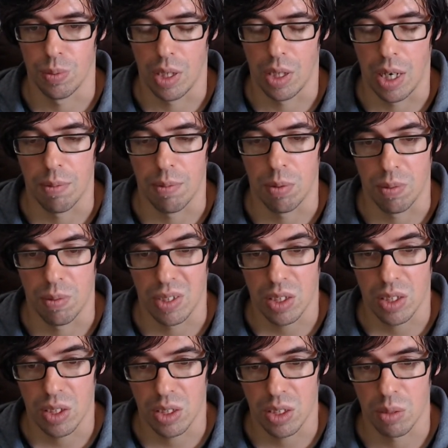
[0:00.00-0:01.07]
level of
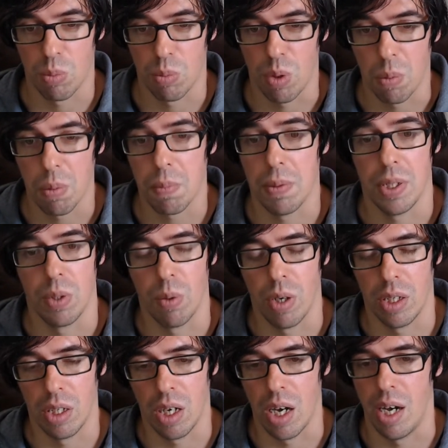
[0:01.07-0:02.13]
English is probably
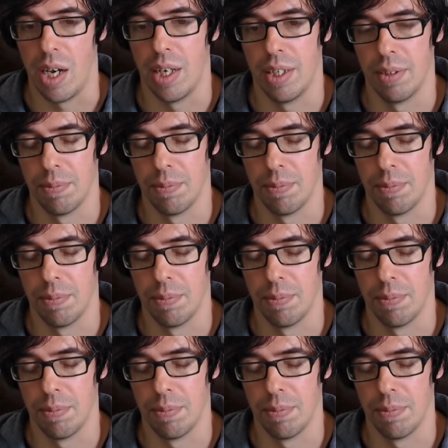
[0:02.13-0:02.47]
quite high.